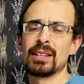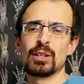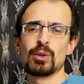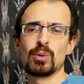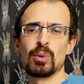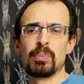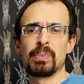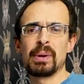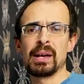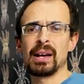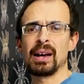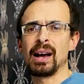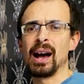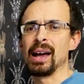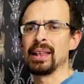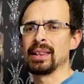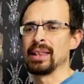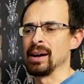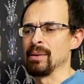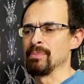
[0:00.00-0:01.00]
it will be
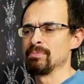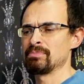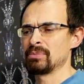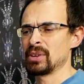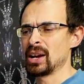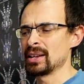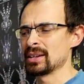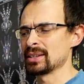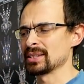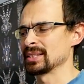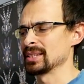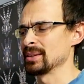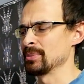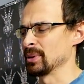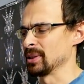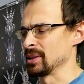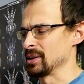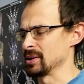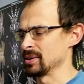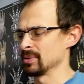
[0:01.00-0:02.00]
kinda
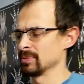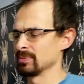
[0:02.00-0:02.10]
similar.